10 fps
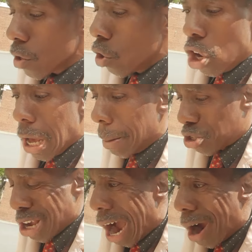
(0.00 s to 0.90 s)
honey, I'm
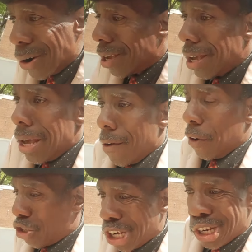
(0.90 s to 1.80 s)
sorry
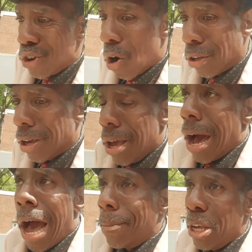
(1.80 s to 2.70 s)
for cheating on you.
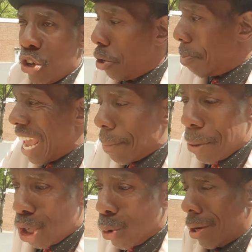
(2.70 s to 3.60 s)
I mean, she made
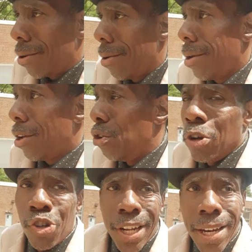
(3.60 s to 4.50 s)
me do it.
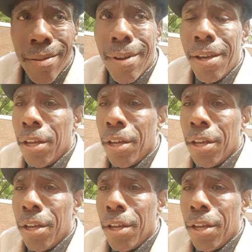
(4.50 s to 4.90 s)
No, she didn't.